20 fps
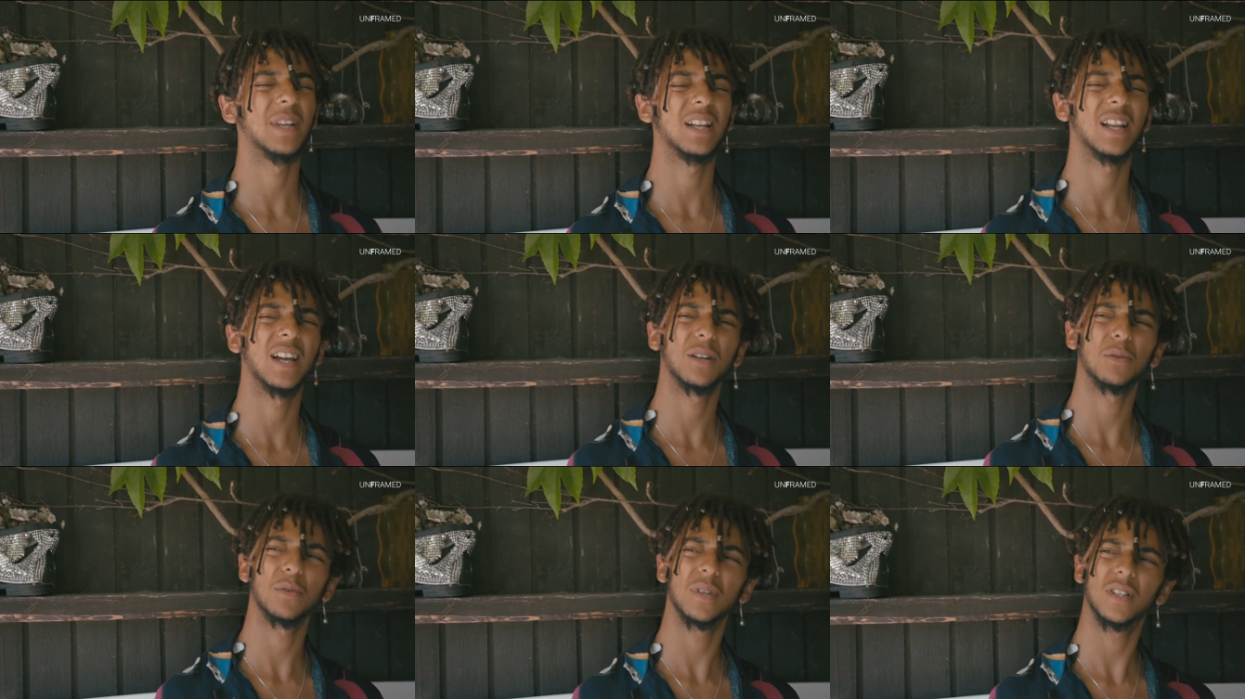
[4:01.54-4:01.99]
me
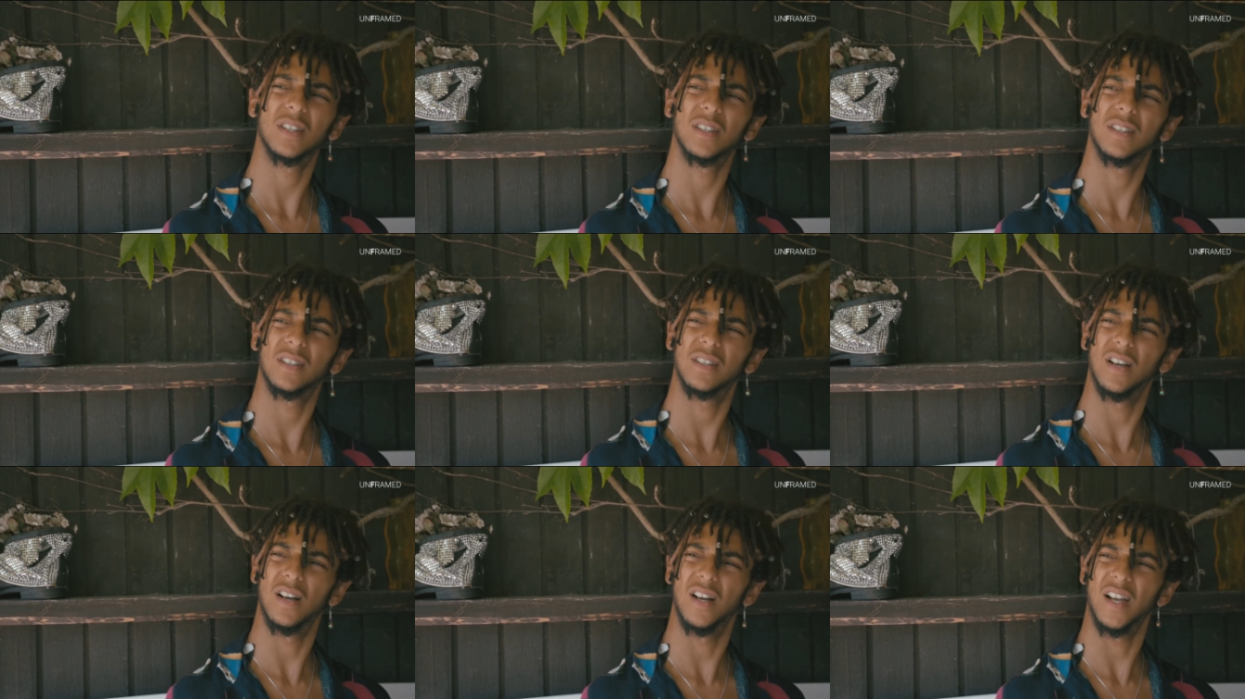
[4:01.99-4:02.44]
like, what
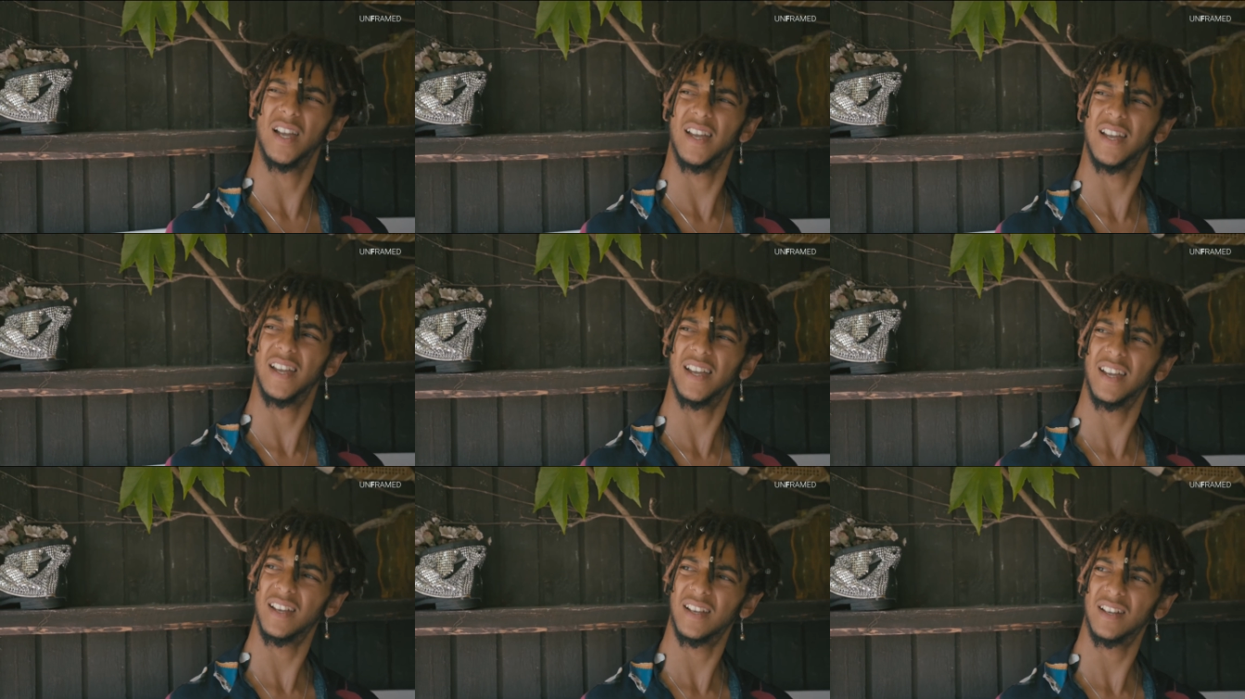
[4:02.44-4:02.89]

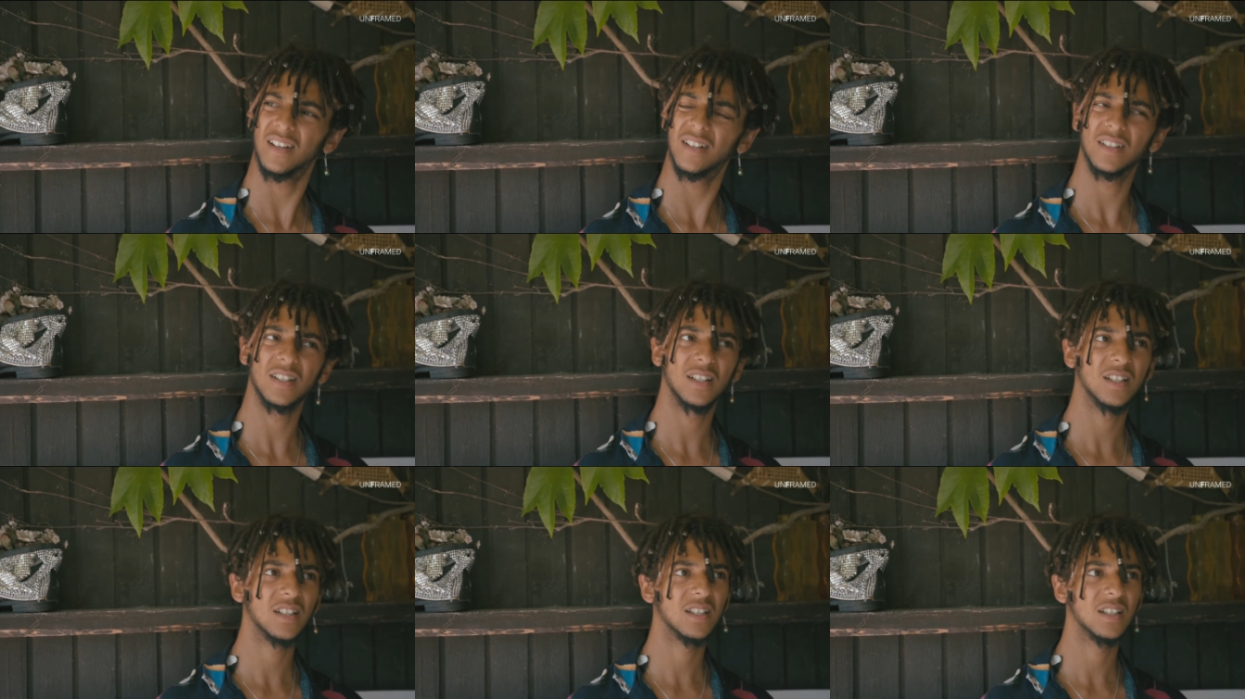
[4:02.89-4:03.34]
the
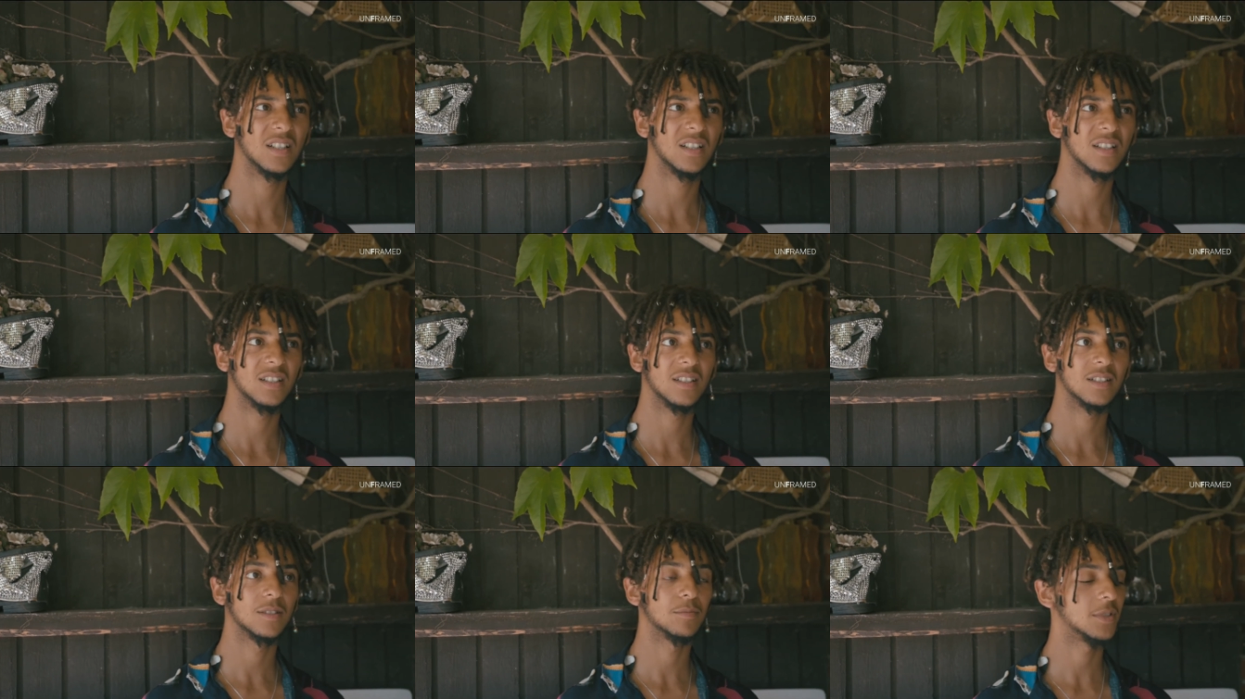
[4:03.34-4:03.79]
hell?
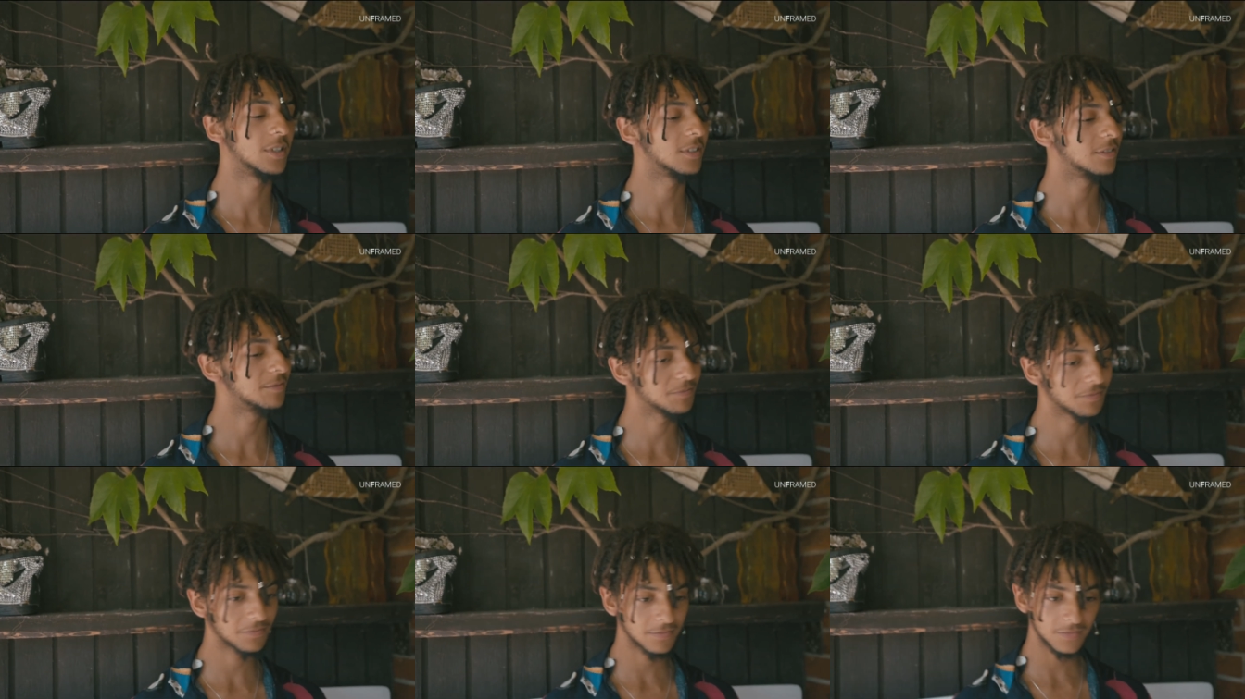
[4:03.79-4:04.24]
But
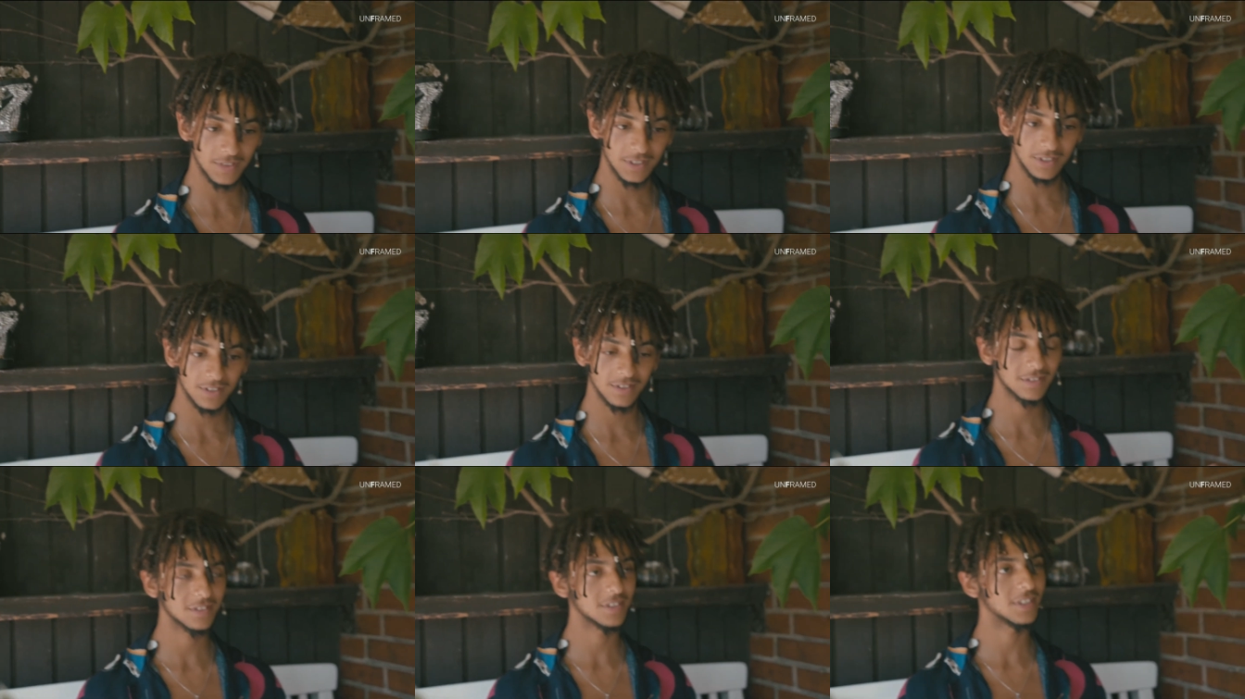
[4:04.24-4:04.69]

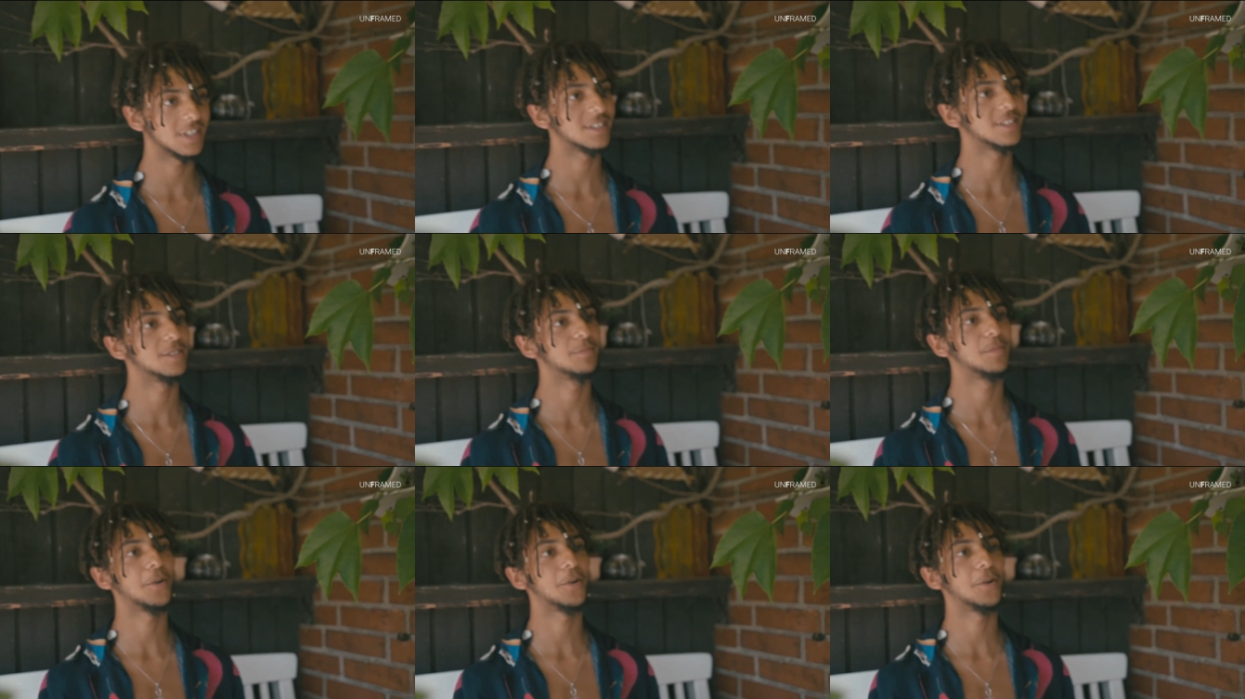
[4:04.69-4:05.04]
that's the